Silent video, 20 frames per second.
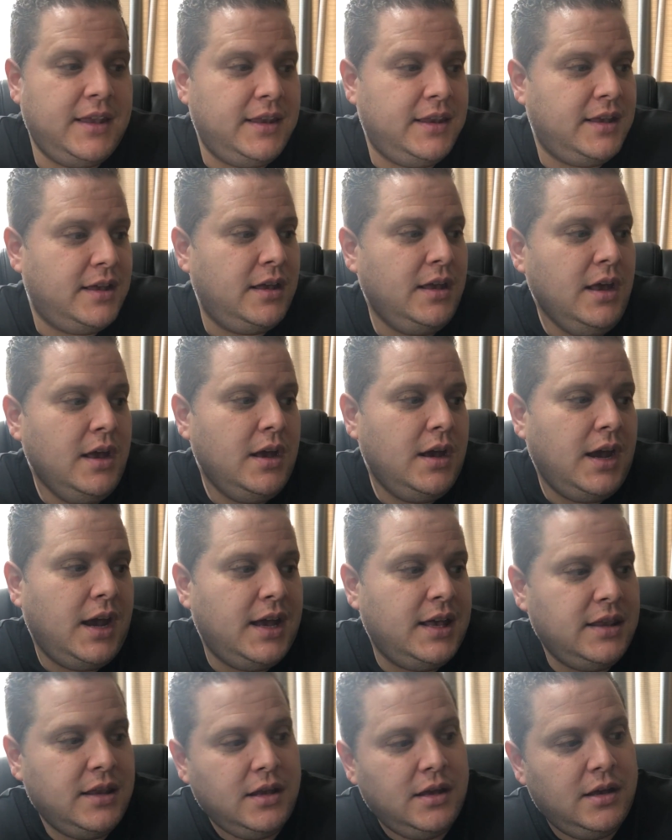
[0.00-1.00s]
then the
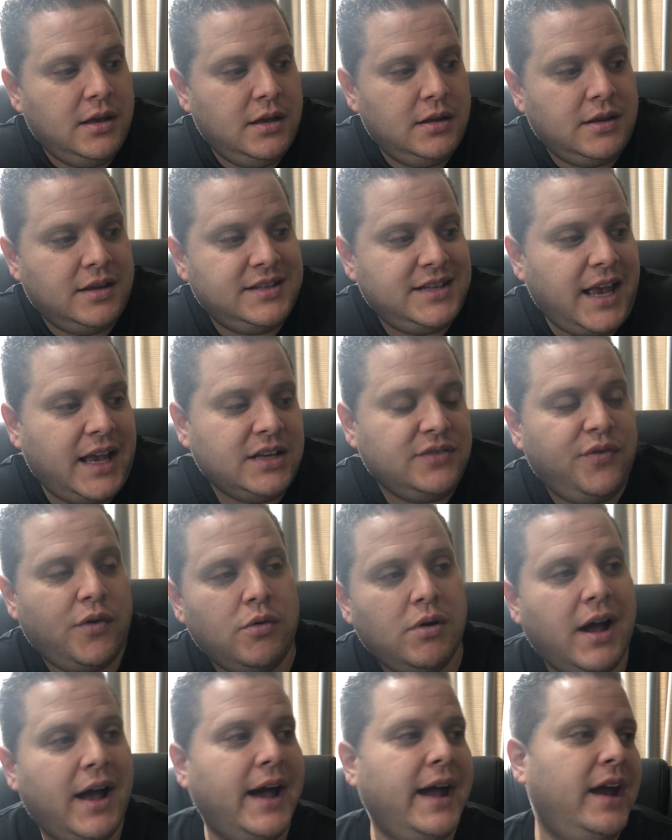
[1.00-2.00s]
and the the
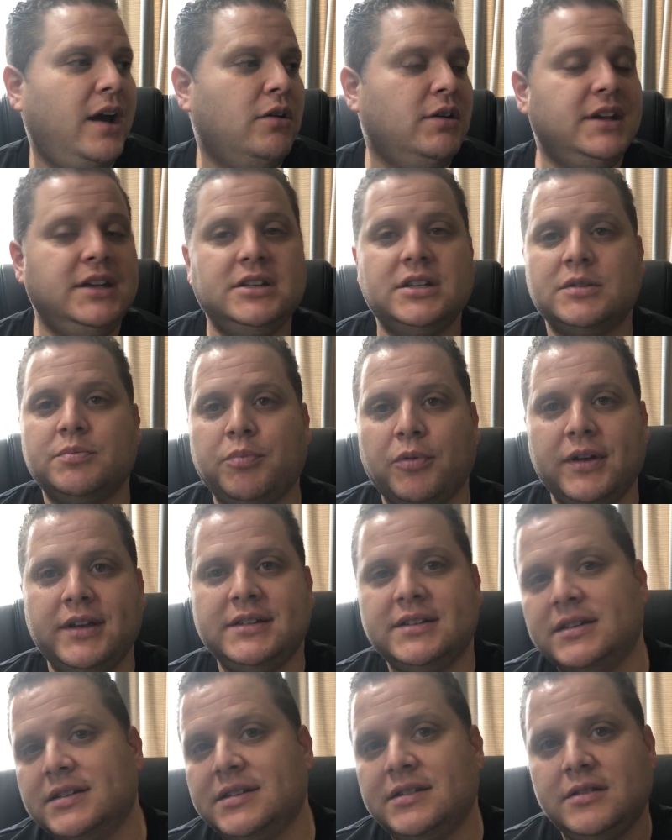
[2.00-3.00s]
saxophone guy, oh, he just
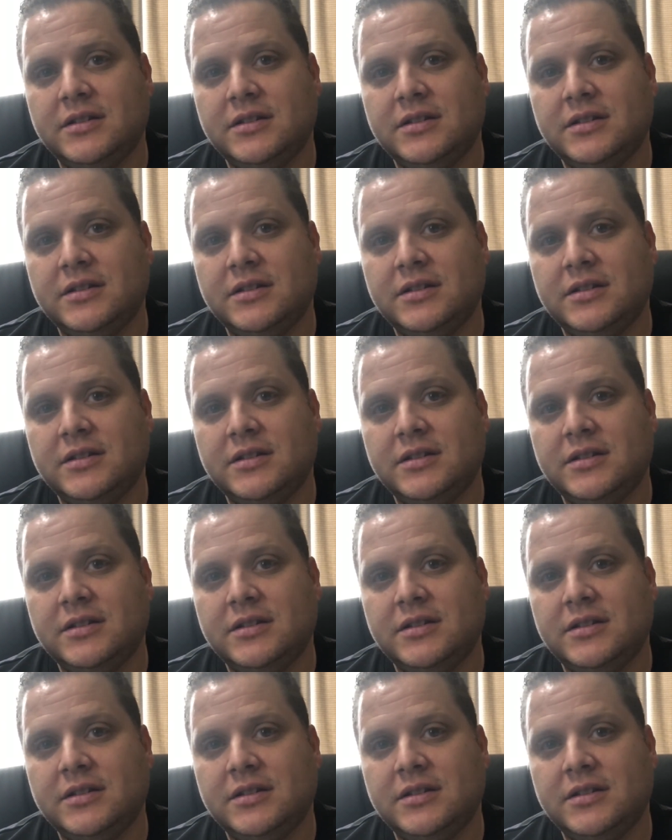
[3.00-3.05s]
brings his